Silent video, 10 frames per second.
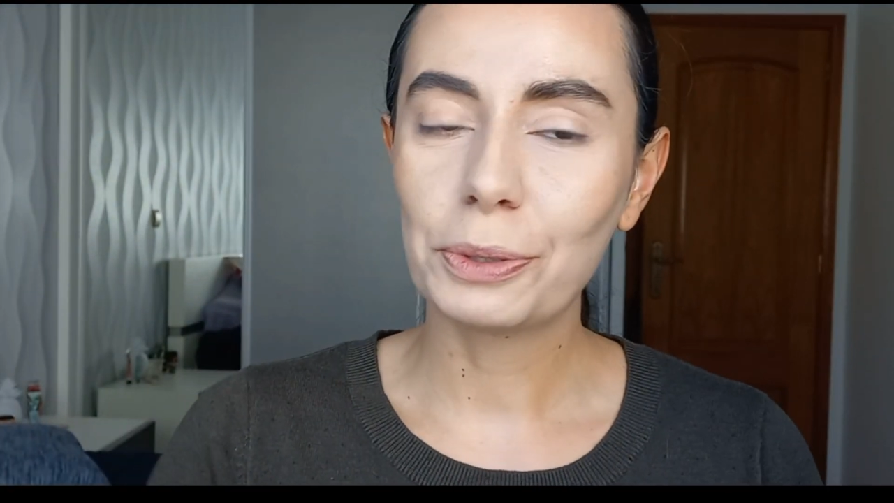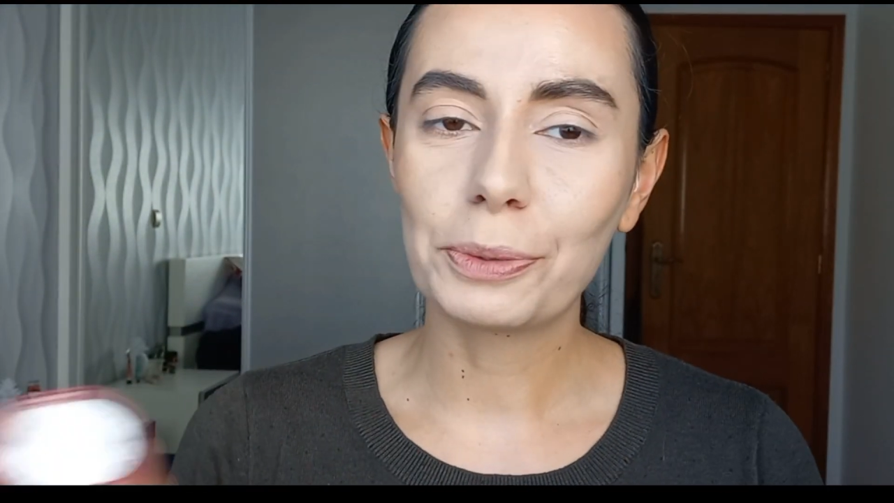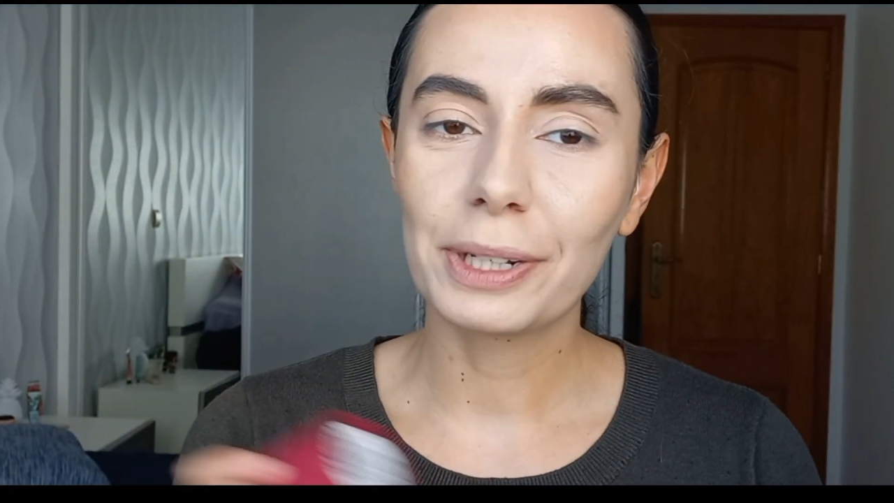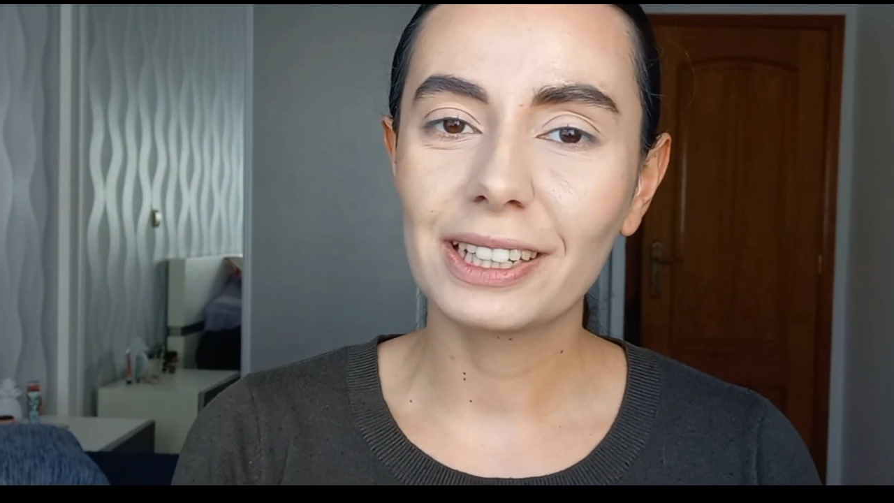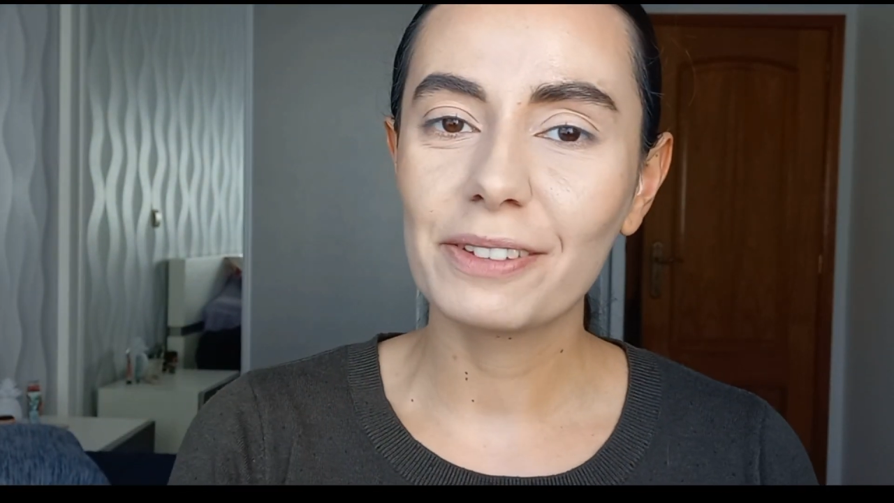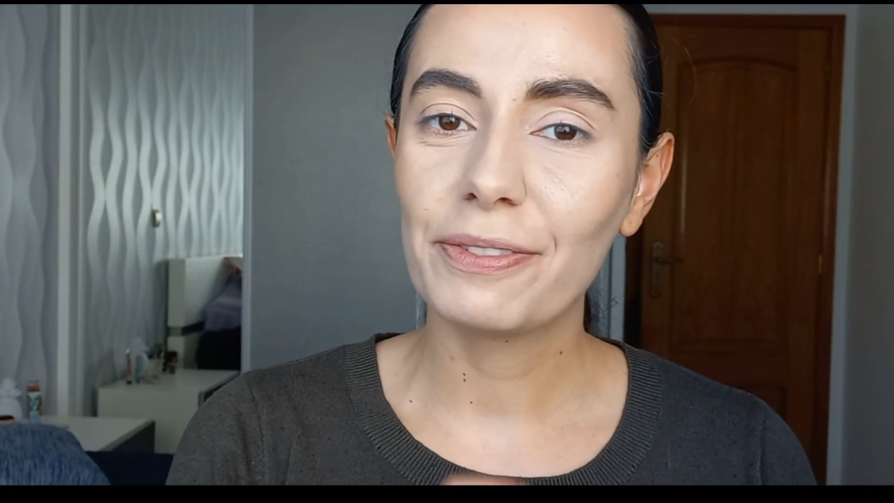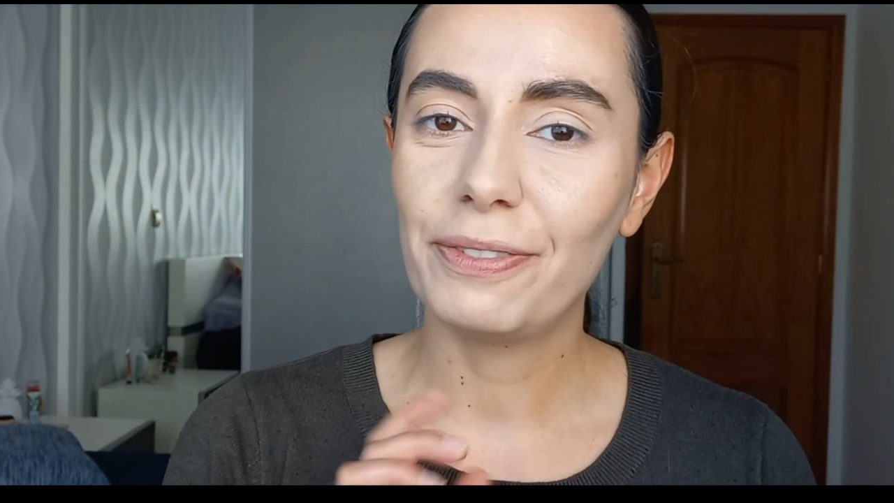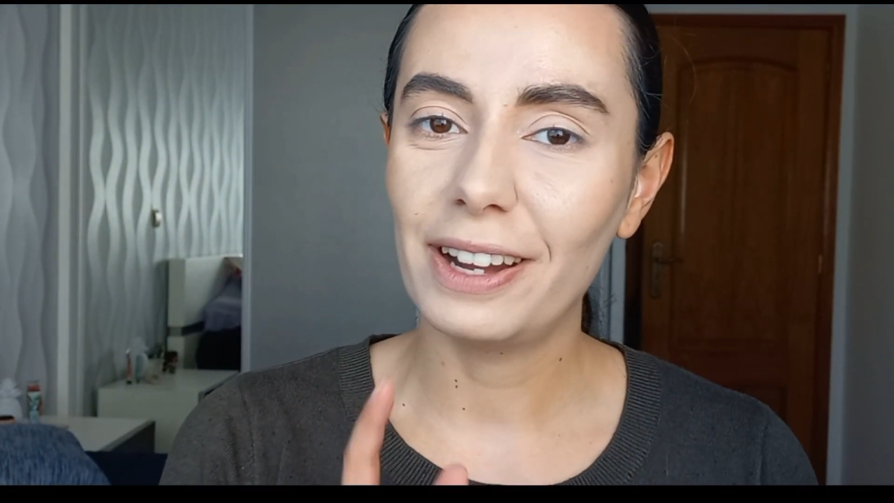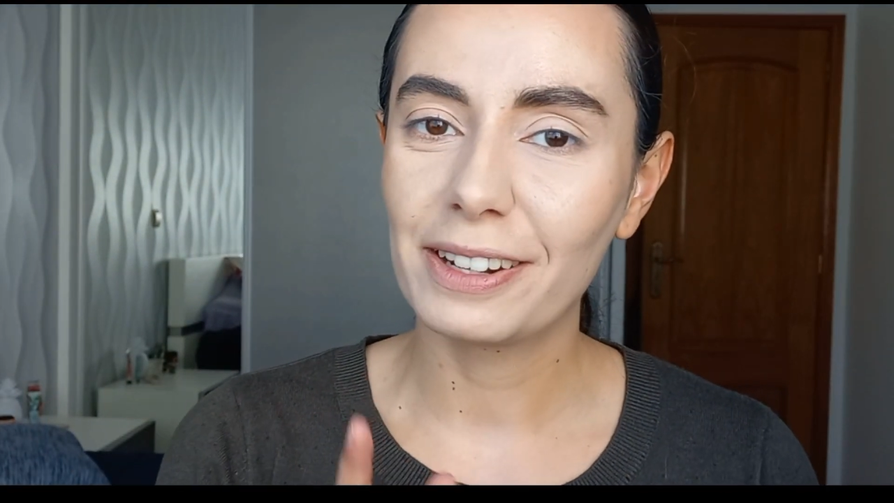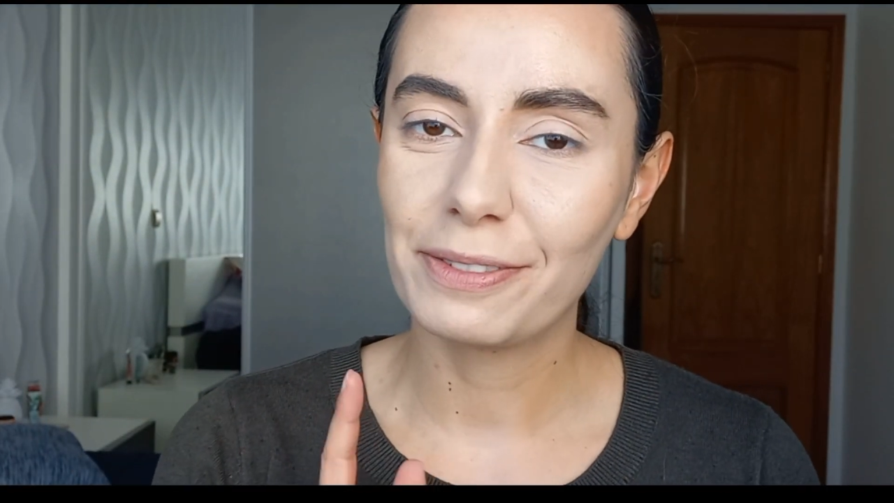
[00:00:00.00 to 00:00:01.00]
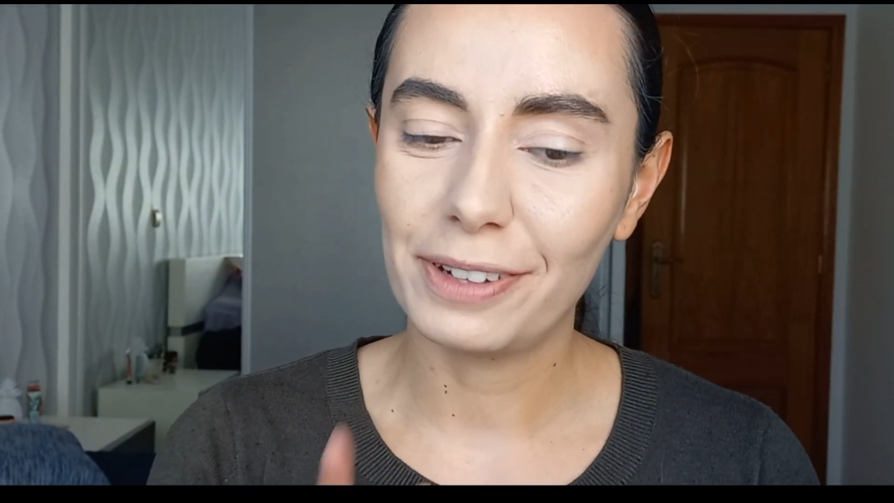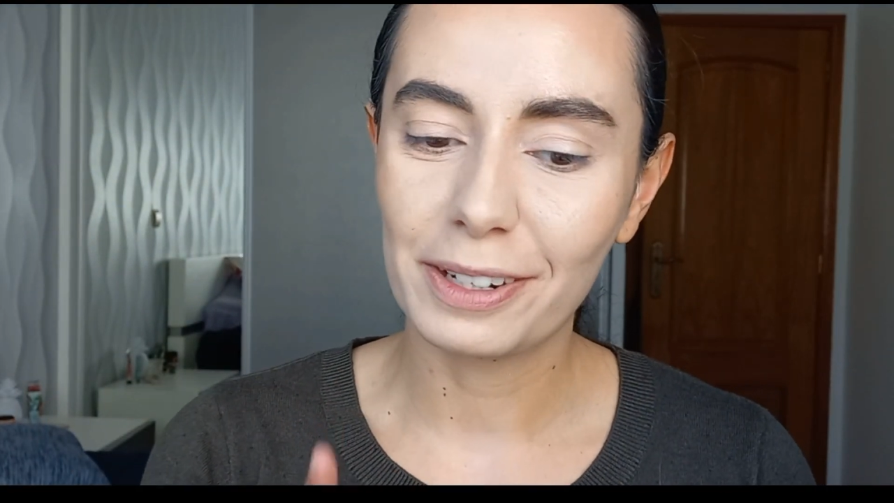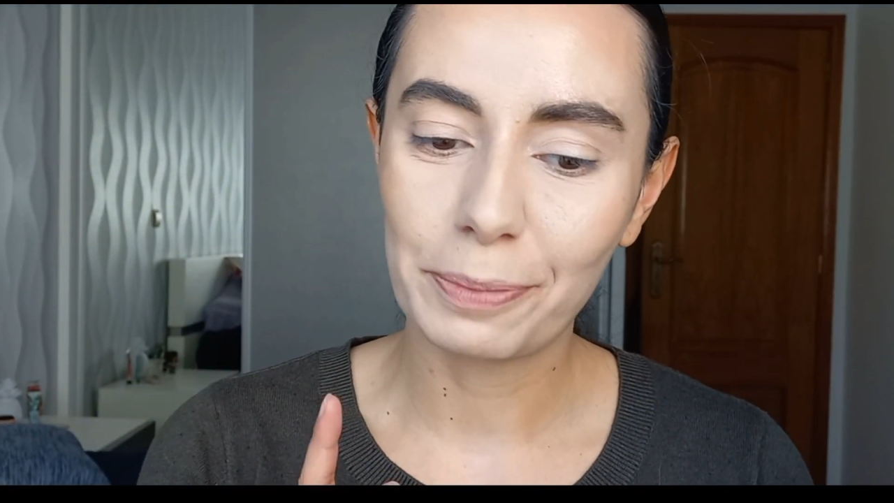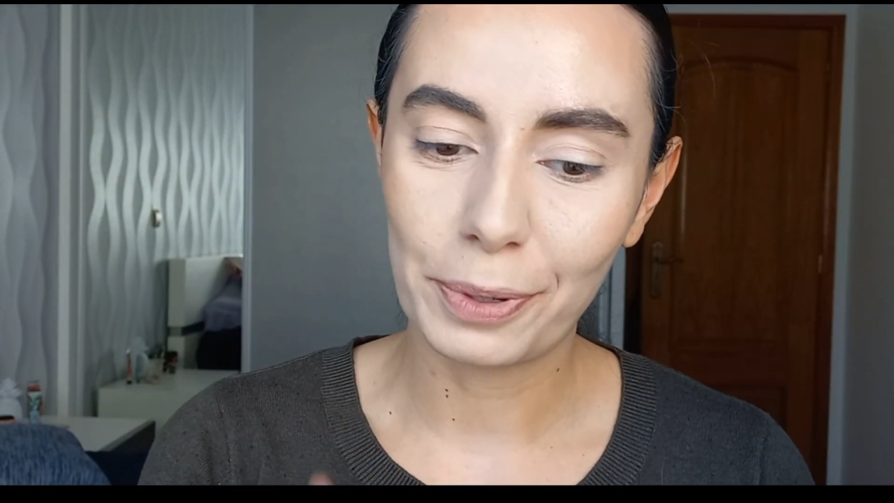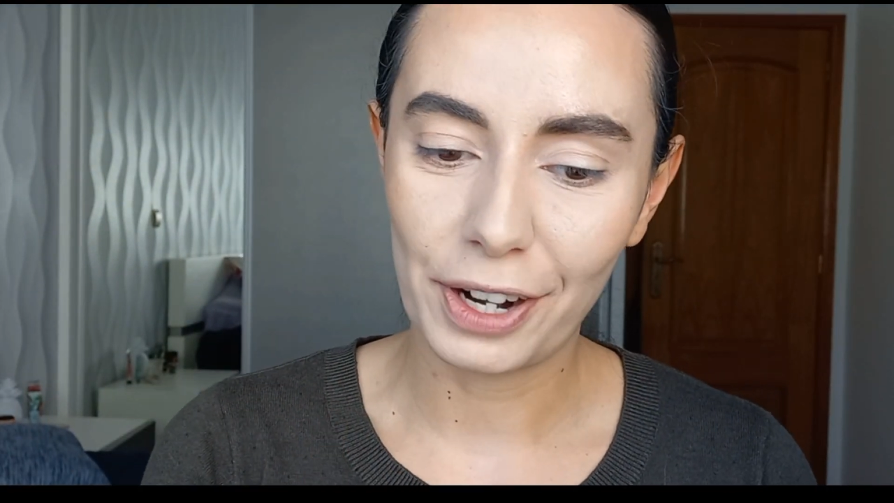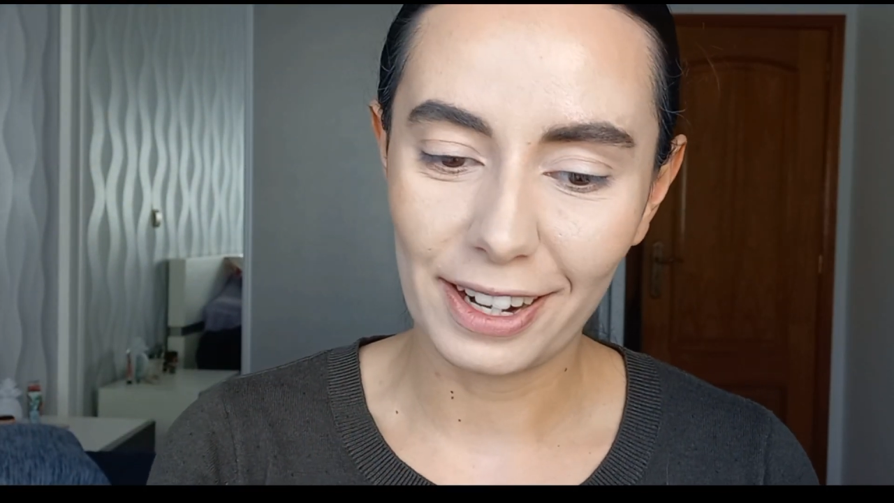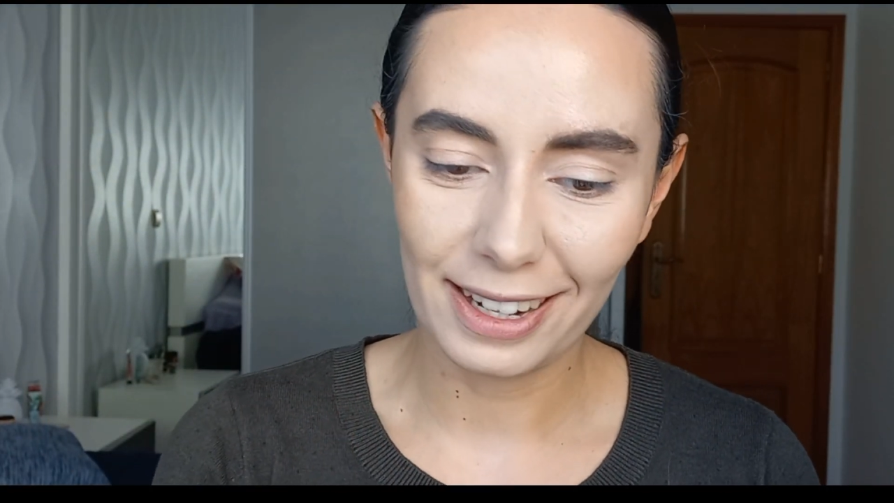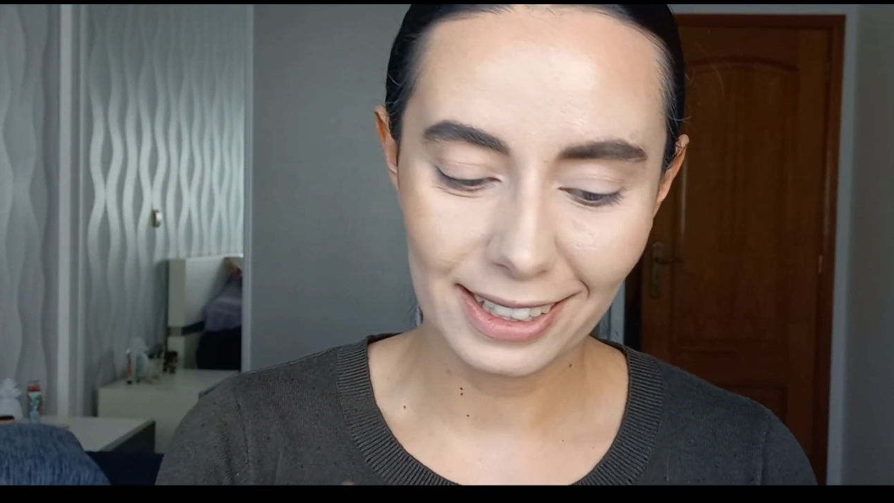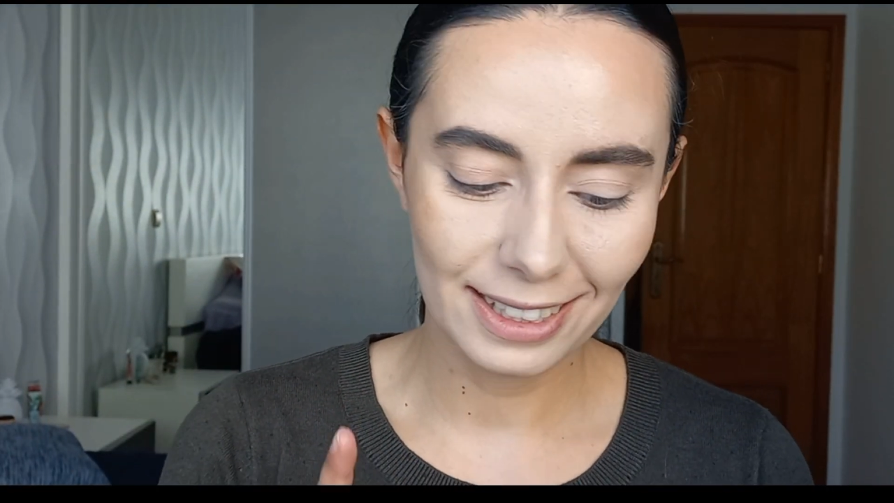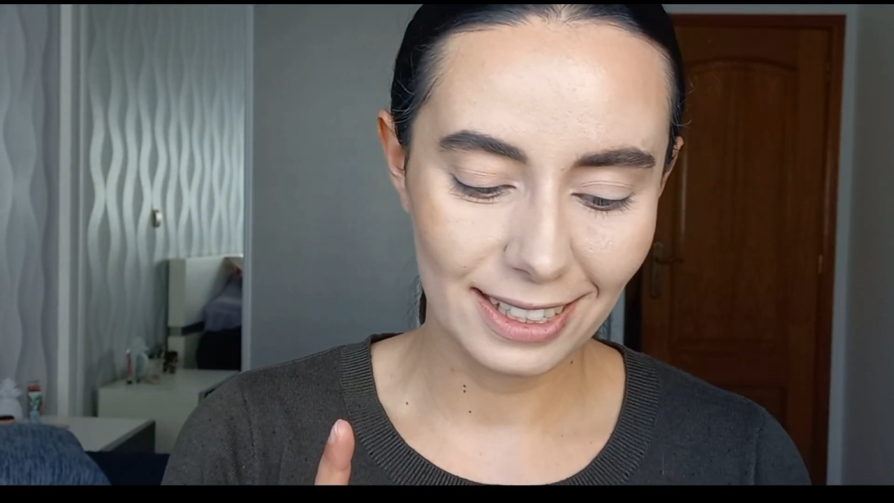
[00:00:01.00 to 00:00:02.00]
really fun
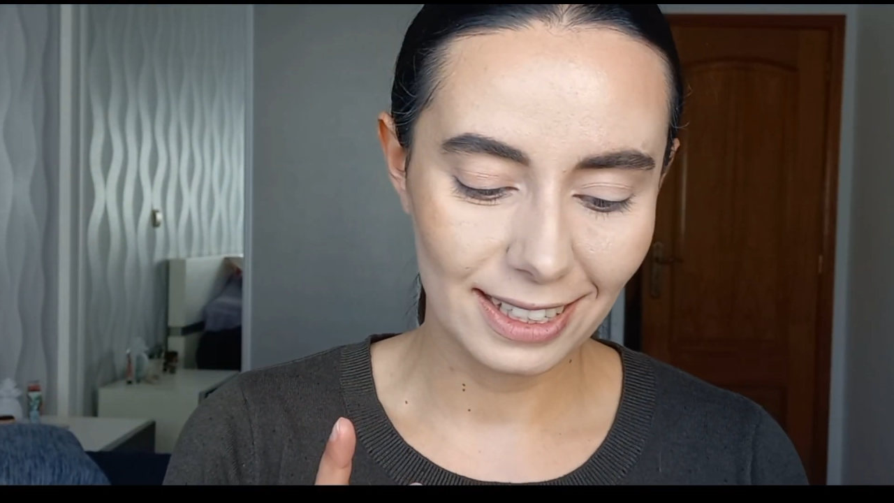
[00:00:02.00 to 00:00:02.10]
product.